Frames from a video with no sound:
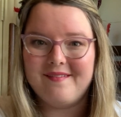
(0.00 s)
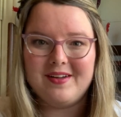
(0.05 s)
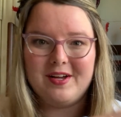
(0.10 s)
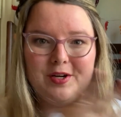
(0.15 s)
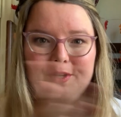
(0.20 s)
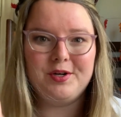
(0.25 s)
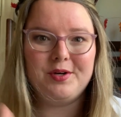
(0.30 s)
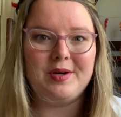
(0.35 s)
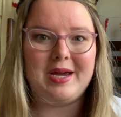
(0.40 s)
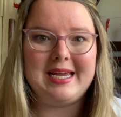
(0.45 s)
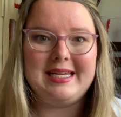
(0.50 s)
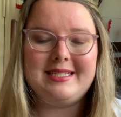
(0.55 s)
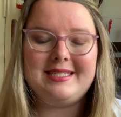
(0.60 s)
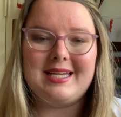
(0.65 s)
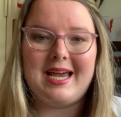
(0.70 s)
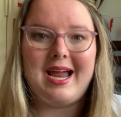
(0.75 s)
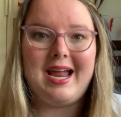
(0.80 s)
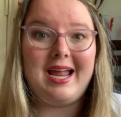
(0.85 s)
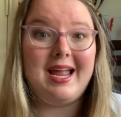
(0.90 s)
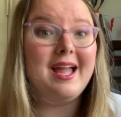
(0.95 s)
a great
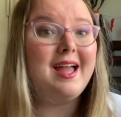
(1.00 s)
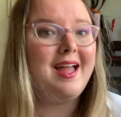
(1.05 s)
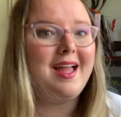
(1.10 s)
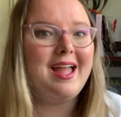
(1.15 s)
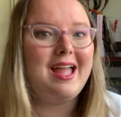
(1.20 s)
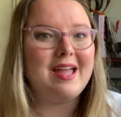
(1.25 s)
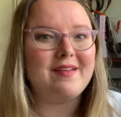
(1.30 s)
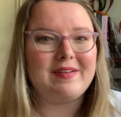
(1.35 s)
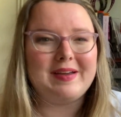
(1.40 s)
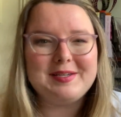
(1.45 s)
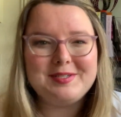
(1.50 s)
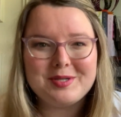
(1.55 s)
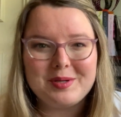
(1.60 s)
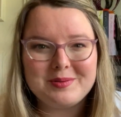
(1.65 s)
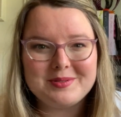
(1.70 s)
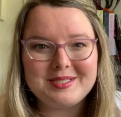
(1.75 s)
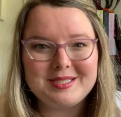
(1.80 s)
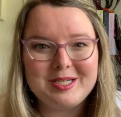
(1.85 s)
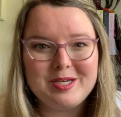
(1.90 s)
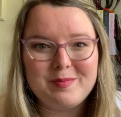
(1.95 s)
day. If I
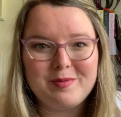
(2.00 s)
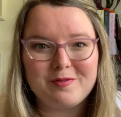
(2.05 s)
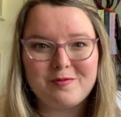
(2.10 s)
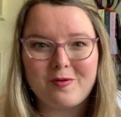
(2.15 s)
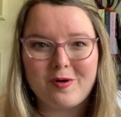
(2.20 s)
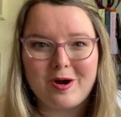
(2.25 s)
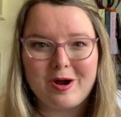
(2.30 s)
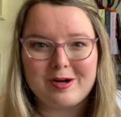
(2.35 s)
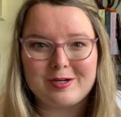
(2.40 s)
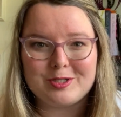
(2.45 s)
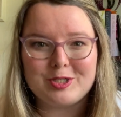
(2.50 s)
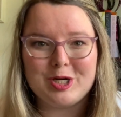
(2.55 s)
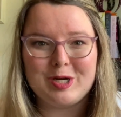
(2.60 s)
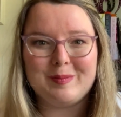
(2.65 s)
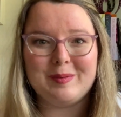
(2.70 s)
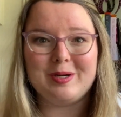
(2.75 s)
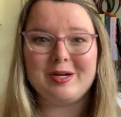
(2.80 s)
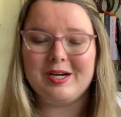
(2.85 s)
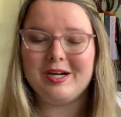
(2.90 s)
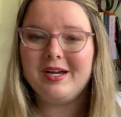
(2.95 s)
don't see you before
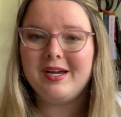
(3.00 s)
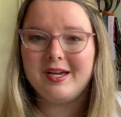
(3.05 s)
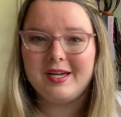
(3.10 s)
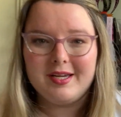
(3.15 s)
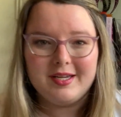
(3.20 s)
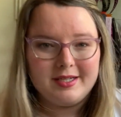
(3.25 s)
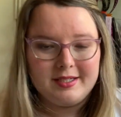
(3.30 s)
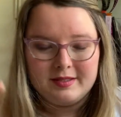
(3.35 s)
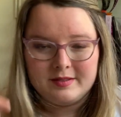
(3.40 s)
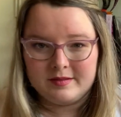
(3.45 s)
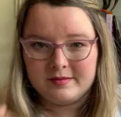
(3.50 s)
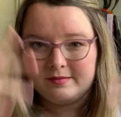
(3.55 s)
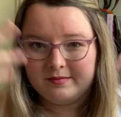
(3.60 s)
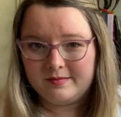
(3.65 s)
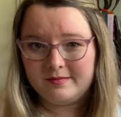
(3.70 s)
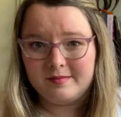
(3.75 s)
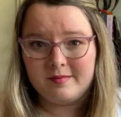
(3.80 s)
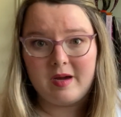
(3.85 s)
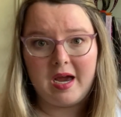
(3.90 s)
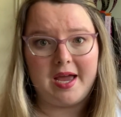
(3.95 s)
October,
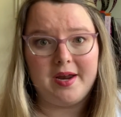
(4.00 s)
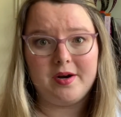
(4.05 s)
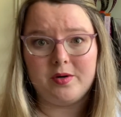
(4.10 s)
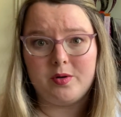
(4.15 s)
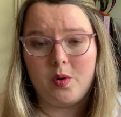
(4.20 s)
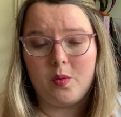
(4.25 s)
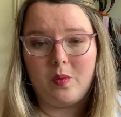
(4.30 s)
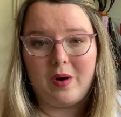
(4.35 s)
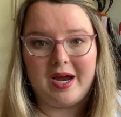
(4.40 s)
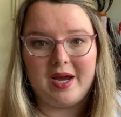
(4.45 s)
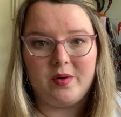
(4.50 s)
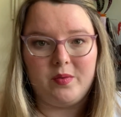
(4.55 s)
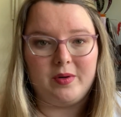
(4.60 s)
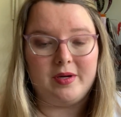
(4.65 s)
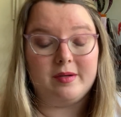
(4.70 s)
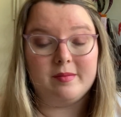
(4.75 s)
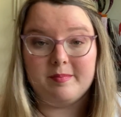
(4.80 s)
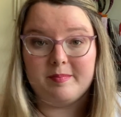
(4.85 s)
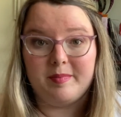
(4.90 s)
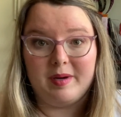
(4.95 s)
I don't know why I
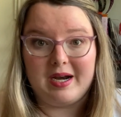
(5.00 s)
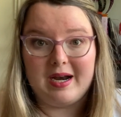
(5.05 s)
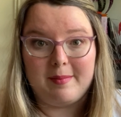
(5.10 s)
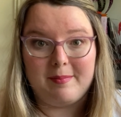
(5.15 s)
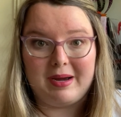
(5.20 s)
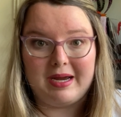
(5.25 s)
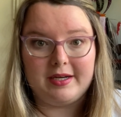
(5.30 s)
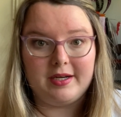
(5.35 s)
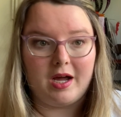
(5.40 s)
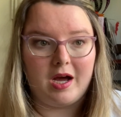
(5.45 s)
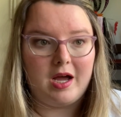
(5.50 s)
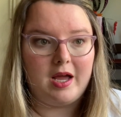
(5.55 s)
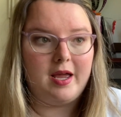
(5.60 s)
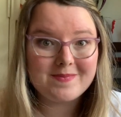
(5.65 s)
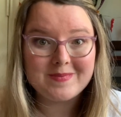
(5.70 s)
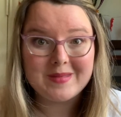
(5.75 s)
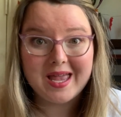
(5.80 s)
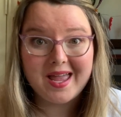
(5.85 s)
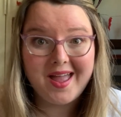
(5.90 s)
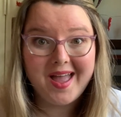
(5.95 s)
wouldn't, but I might not.
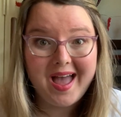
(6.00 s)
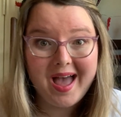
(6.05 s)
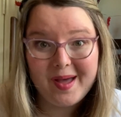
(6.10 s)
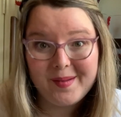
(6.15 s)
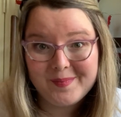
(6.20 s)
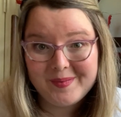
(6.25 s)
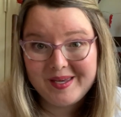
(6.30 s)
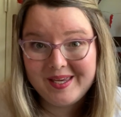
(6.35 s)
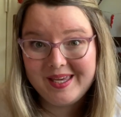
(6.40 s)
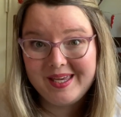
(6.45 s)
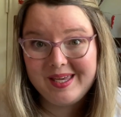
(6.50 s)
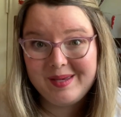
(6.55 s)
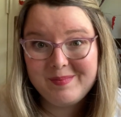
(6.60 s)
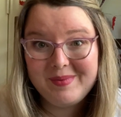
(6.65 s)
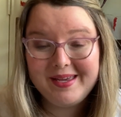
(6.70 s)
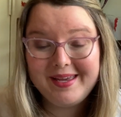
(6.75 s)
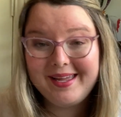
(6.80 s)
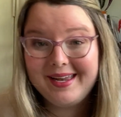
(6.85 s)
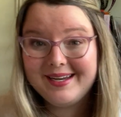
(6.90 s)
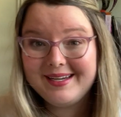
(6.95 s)
Happy
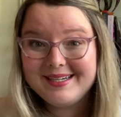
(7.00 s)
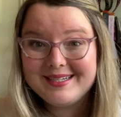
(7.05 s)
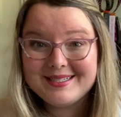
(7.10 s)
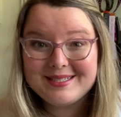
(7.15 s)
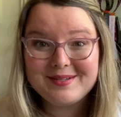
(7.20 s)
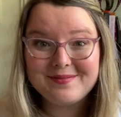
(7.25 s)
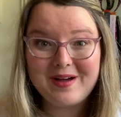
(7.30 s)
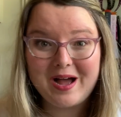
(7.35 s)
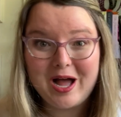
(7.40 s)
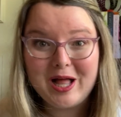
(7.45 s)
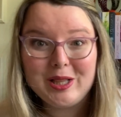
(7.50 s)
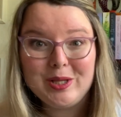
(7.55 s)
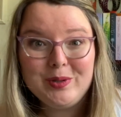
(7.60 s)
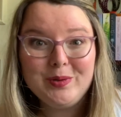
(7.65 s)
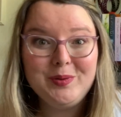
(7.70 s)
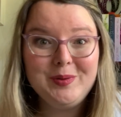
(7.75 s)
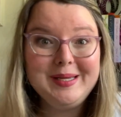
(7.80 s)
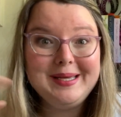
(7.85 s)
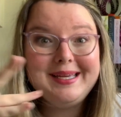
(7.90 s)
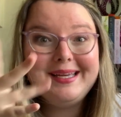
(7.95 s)
beginnings of
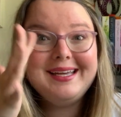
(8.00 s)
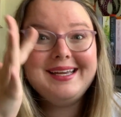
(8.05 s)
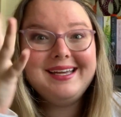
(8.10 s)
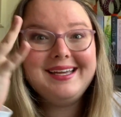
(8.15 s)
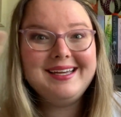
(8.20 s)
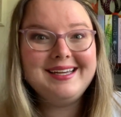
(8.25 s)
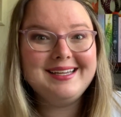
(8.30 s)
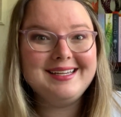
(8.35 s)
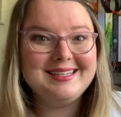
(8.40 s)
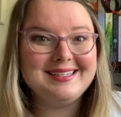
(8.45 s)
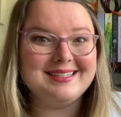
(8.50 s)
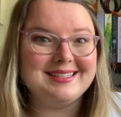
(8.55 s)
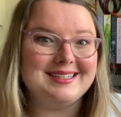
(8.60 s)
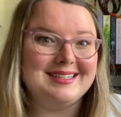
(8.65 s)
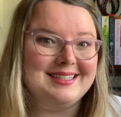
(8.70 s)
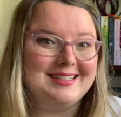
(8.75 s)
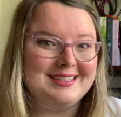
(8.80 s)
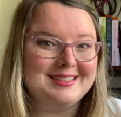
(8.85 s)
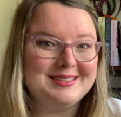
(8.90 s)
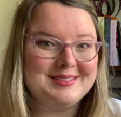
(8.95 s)

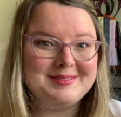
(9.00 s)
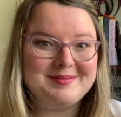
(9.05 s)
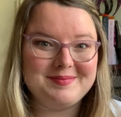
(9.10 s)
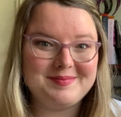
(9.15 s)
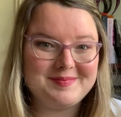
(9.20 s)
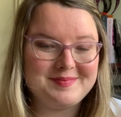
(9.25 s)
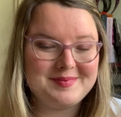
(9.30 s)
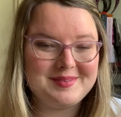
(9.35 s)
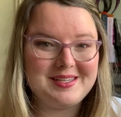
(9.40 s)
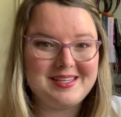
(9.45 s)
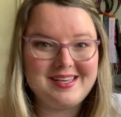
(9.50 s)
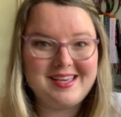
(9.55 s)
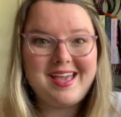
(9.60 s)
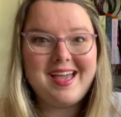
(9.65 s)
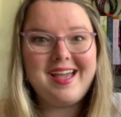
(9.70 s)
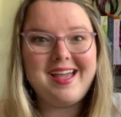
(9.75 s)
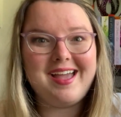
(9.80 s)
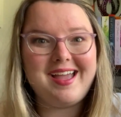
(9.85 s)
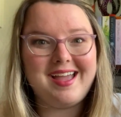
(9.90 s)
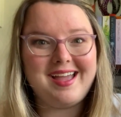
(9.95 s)
Halloween.
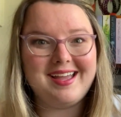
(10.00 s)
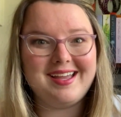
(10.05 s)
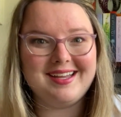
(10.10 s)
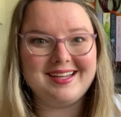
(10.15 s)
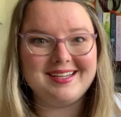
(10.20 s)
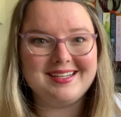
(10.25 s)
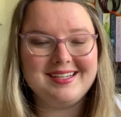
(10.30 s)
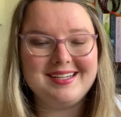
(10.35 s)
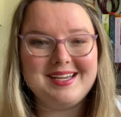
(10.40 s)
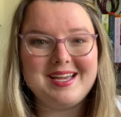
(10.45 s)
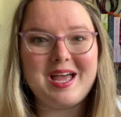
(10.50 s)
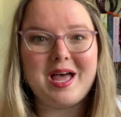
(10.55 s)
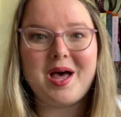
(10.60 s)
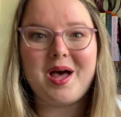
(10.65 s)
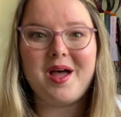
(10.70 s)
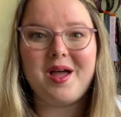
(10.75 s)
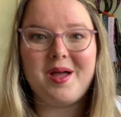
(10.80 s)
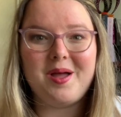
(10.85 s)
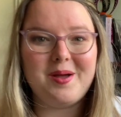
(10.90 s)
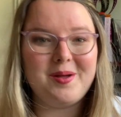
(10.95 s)
Yay.
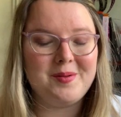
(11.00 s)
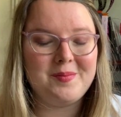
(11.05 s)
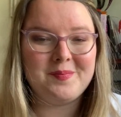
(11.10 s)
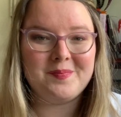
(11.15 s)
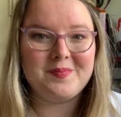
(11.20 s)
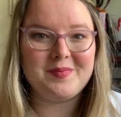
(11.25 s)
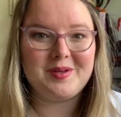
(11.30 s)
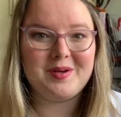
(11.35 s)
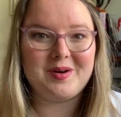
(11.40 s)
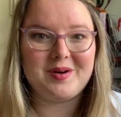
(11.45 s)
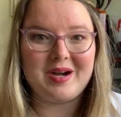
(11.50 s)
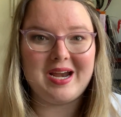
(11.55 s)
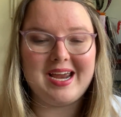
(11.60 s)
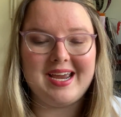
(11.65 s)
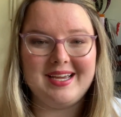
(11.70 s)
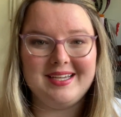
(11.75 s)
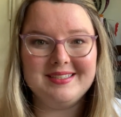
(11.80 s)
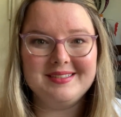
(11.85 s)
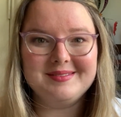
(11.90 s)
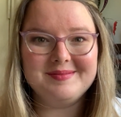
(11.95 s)

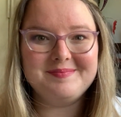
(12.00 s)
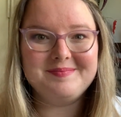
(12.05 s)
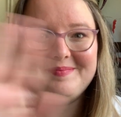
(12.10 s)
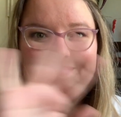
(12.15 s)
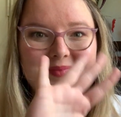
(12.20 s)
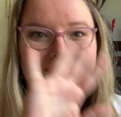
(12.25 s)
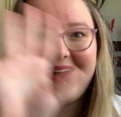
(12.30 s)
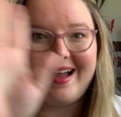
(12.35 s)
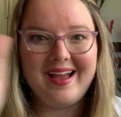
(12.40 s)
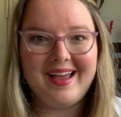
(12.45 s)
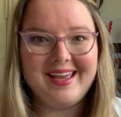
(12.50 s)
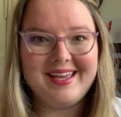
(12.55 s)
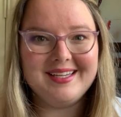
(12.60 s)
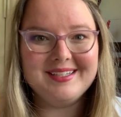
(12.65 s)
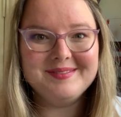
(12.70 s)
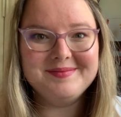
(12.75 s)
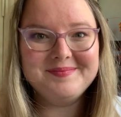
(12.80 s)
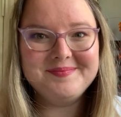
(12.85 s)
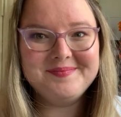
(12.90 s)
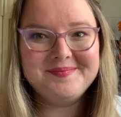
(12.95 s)
Great. Bye.
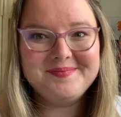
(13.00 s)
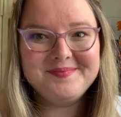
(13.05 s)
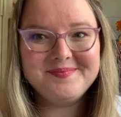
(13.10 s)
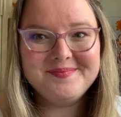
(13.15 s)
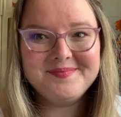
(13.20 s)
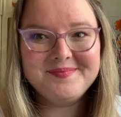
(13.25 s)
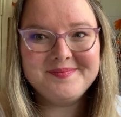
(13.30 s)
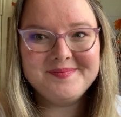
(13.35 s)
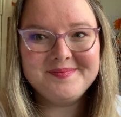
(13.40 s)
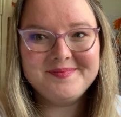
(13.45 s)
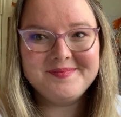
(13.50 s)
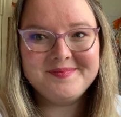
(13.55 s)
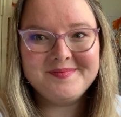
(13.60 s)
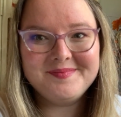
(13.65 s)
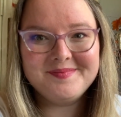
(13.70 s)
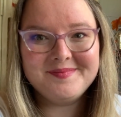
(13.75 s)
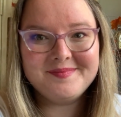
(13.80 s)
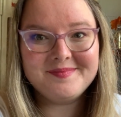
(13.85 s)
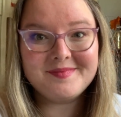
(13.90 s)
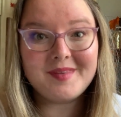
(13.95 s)

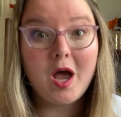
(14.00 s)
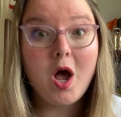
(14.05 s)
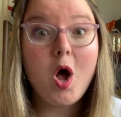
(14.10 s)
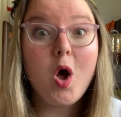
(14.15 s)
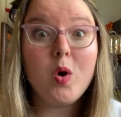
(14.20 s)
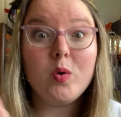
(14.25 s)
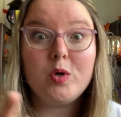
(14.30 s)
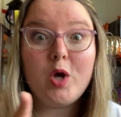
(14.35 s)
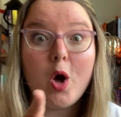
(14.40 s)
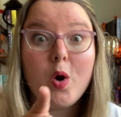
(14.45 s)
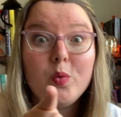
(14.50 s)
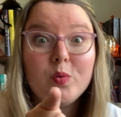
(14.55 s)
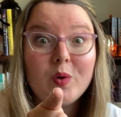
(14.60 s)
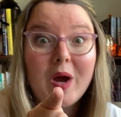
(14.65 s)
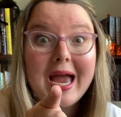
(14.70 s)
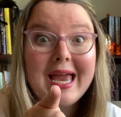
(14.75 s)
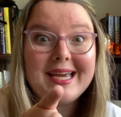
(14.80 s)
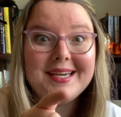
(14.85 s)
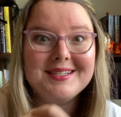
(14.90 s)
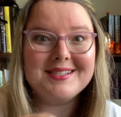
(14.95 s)
Oh, go
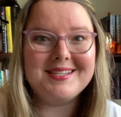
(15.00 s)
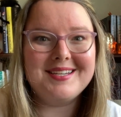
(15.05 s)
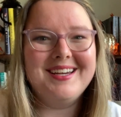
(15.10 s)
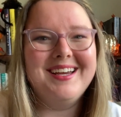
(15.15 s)
right.